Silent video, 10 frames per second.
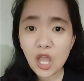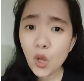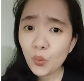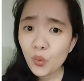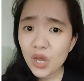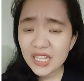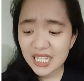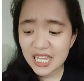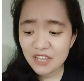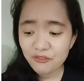What
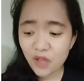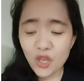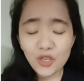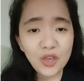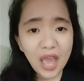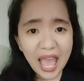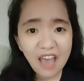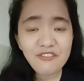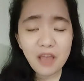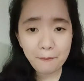if you
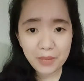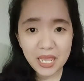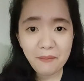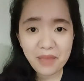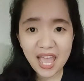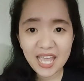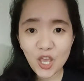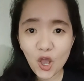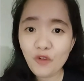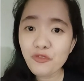have a BMI
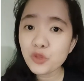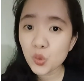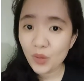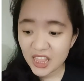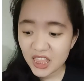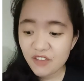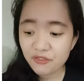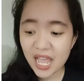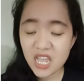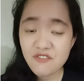of
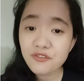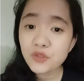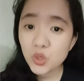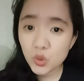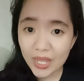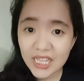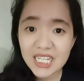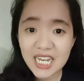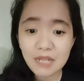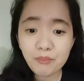25 to
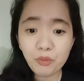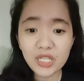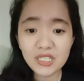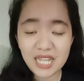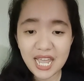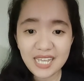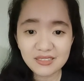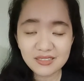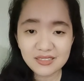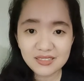
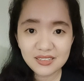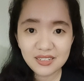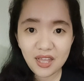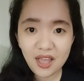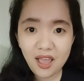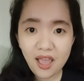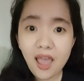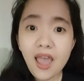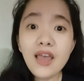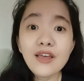29.9?
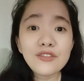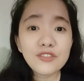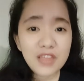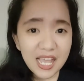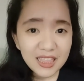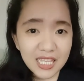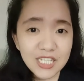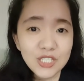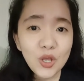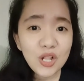That
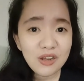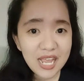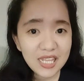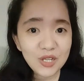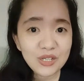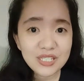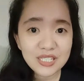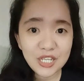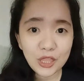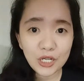is already
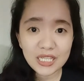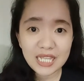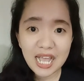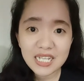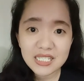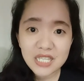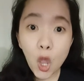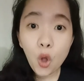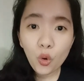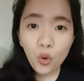considered as
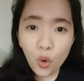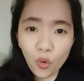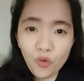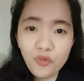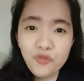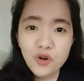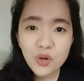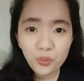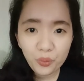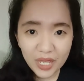
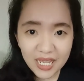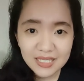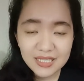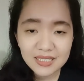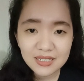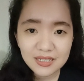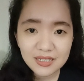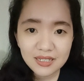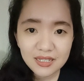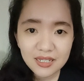overweight.
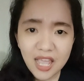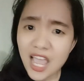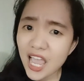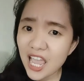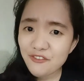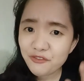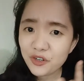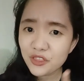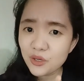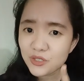And
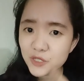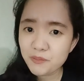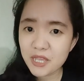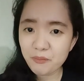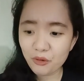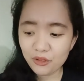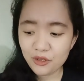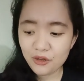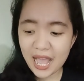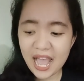for those people
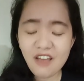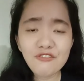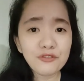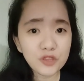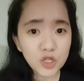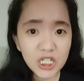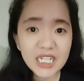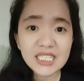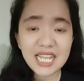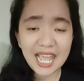who have
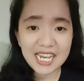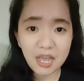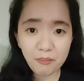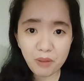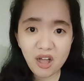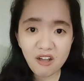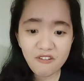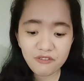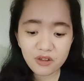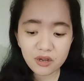30 and above,